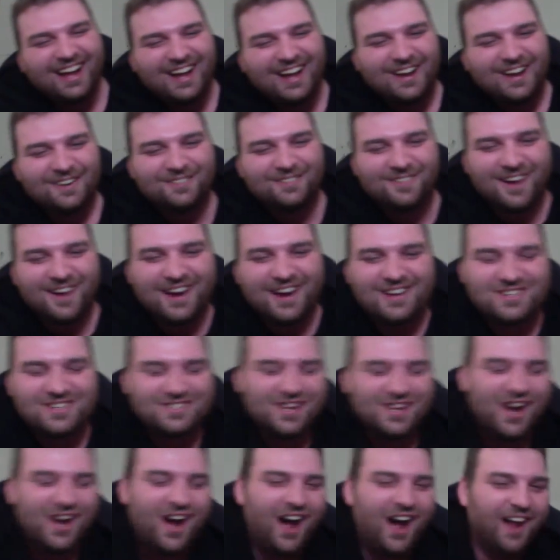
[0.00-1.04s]

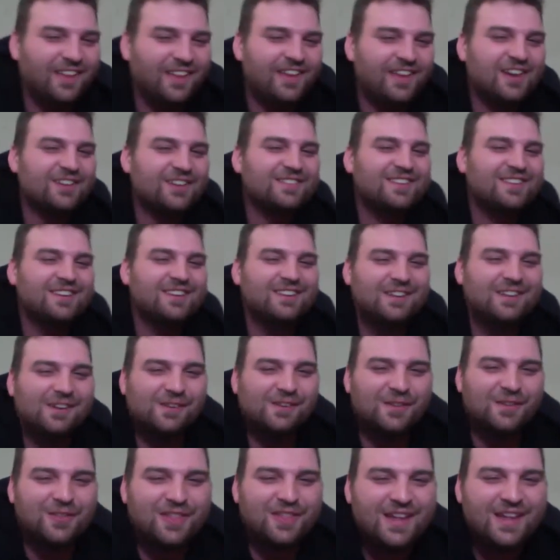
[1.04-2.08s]
Rayshawn, there's your
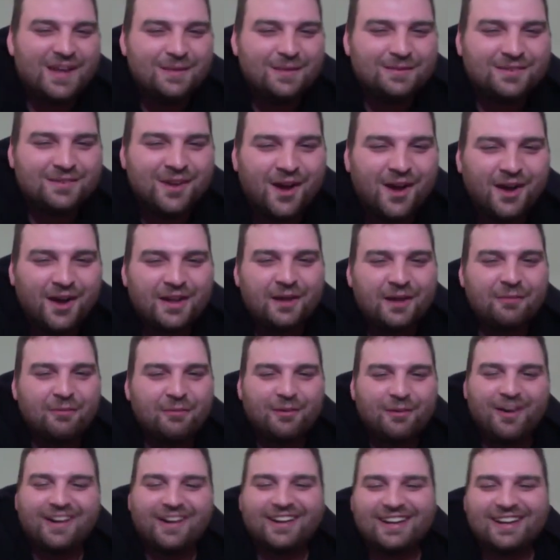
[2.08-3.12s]
new theme song, you
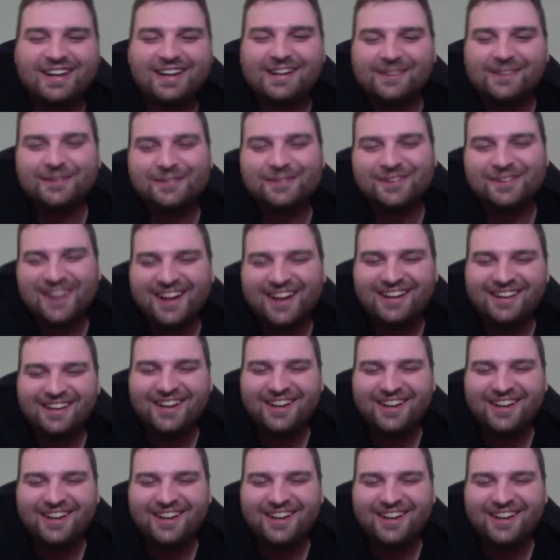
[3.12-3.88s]
fucking Eagles fan.